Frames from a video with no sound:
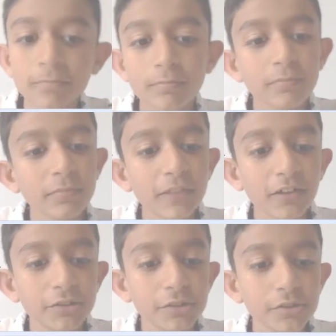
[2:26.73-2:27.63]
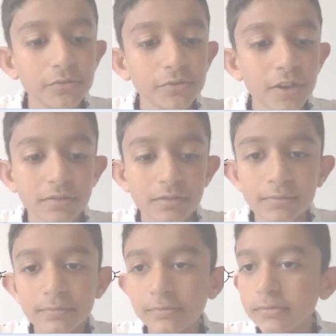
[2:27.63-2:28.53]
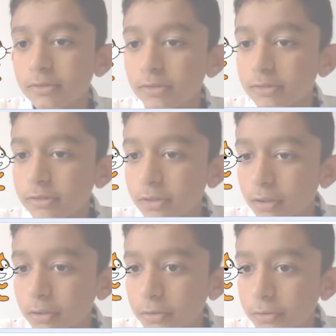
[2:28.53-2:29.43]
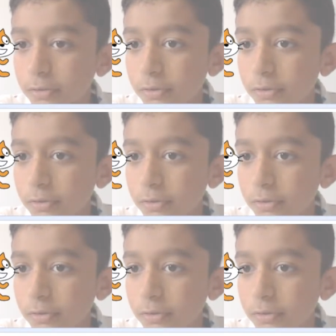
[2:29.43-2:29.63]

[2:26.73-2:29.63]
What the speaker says: Now let's do this. So,